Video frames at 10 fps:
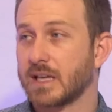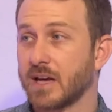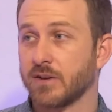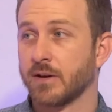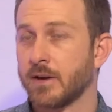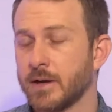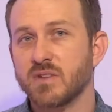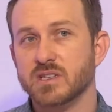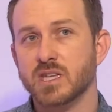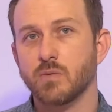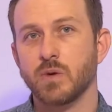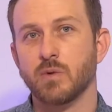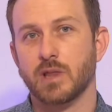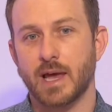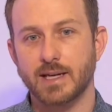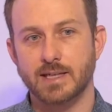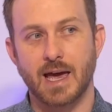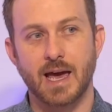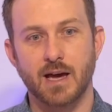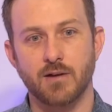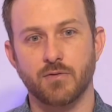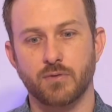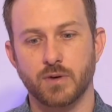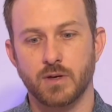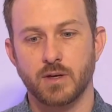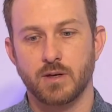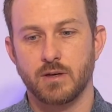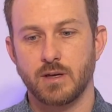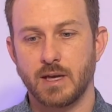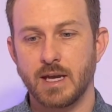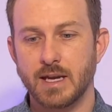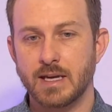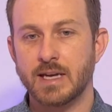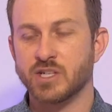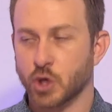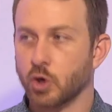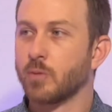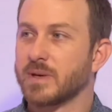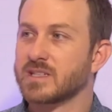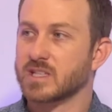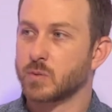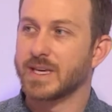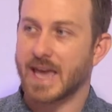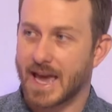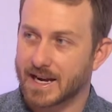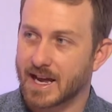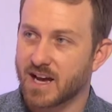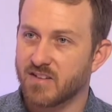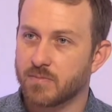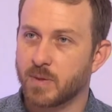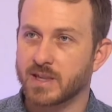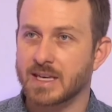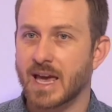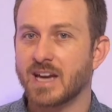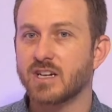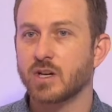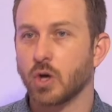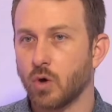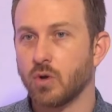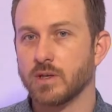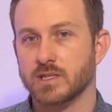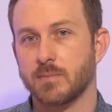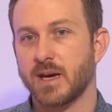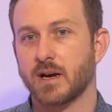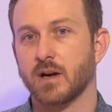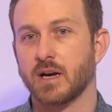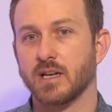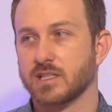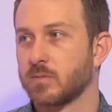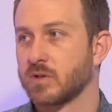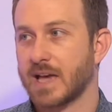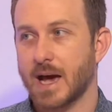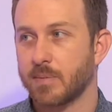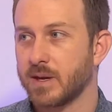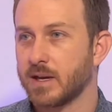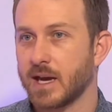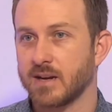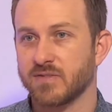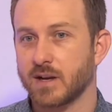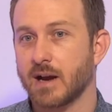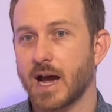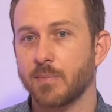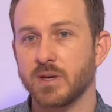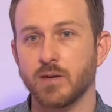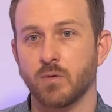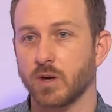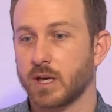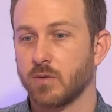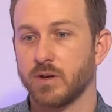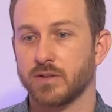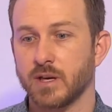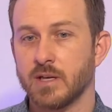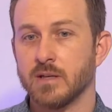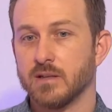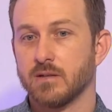forward together. Obviously, we would like to have any internal business we can have, but the end goal is to make our customers happy, and if they're happy working with,